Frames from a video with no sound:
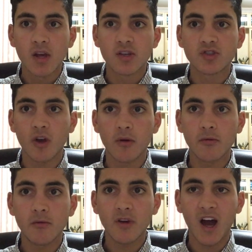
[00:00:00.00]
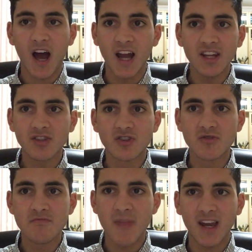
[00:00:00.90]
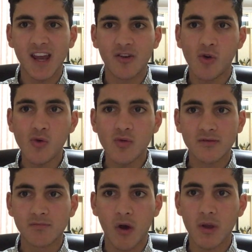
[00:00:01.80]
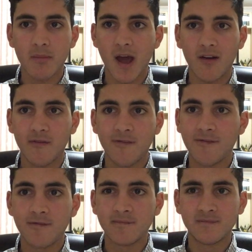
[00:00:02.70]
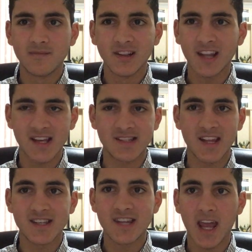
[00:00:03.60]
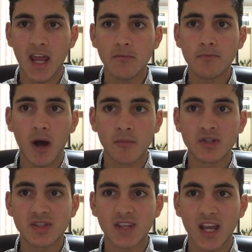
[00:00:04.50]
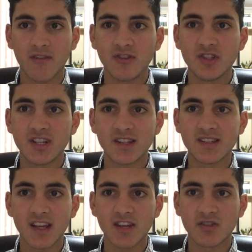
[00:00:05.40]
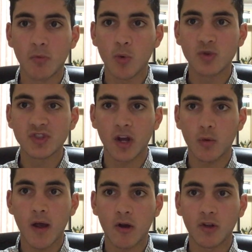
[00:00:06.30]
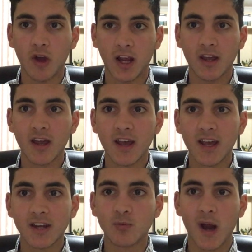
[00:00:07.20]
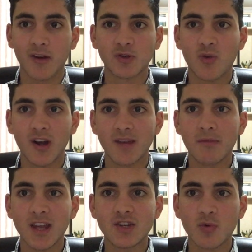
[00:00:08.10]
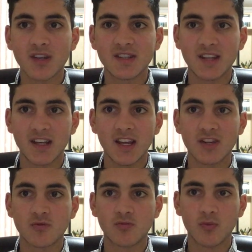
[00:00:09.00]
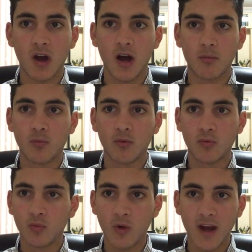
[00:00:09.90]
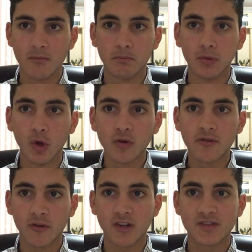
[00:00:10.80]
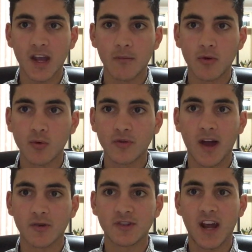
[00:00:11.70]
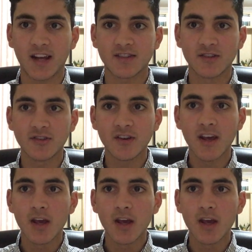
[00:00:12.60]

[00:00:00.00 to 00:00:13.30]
So I didn't do many at all, probably about less than 10, but I'm just saying if you did see a small subtle error, like in round 20, me doing Sydney as red and blue, for example, that was an accident.